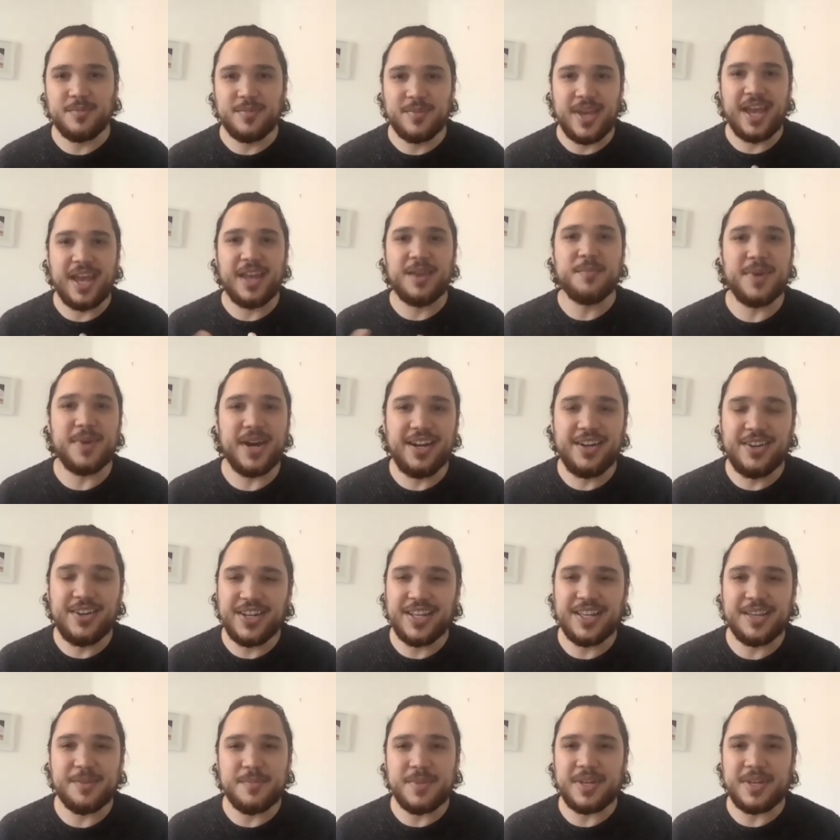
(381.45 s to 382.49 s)
admiring
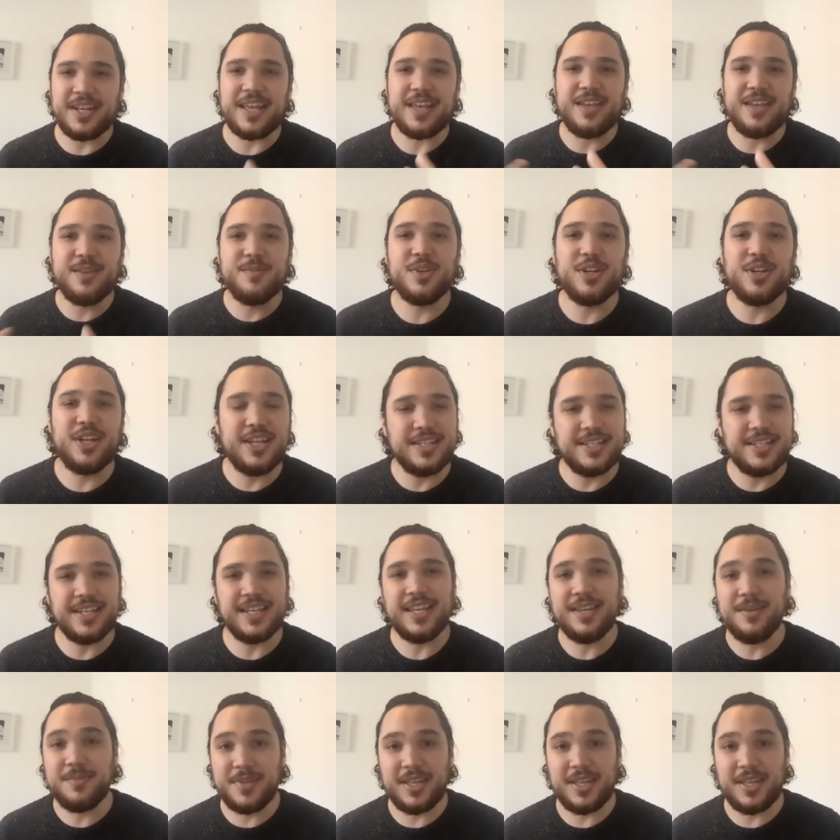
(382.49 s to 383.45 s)
him and emulating him,